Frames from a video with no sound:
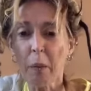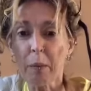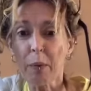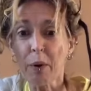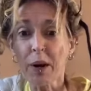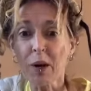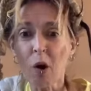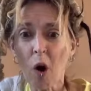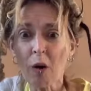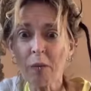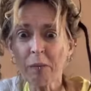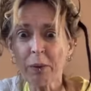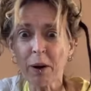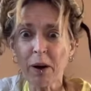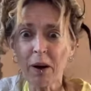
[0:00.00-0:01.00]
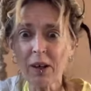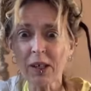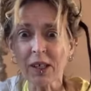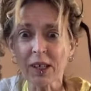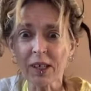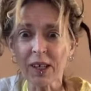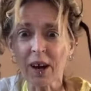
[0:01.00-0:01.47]
Bring on
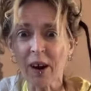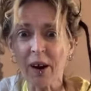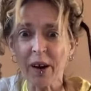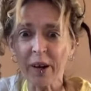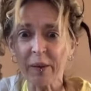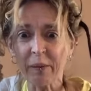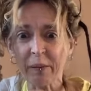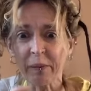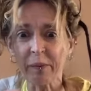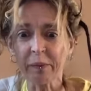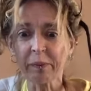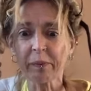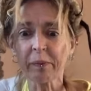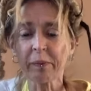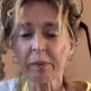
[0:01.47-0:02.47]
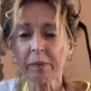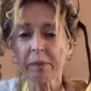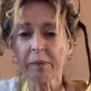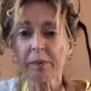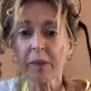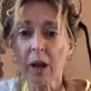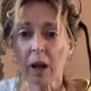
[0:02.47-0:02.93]
party time.
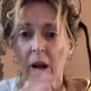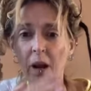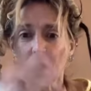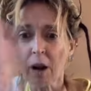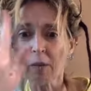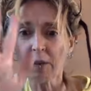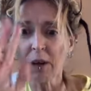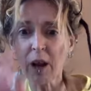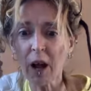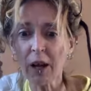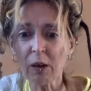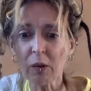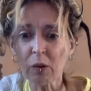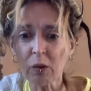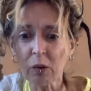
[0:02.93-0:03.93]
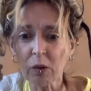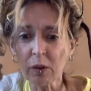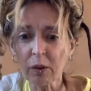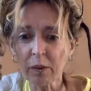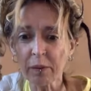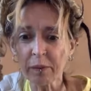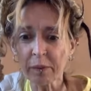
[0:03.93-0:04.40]
Love and light
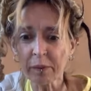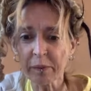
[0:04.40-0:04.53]
all.